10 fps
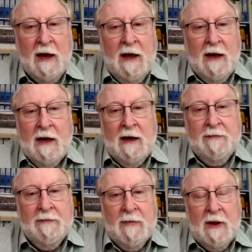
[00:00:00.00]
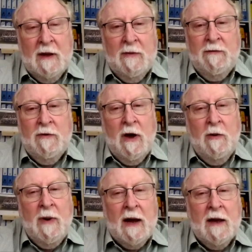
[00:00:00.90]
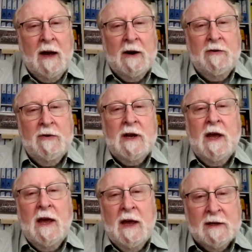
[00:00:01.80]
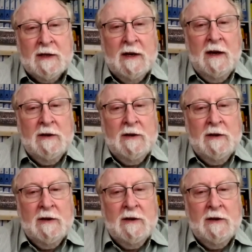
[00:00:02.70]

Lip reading: I mean, if you go back 100 years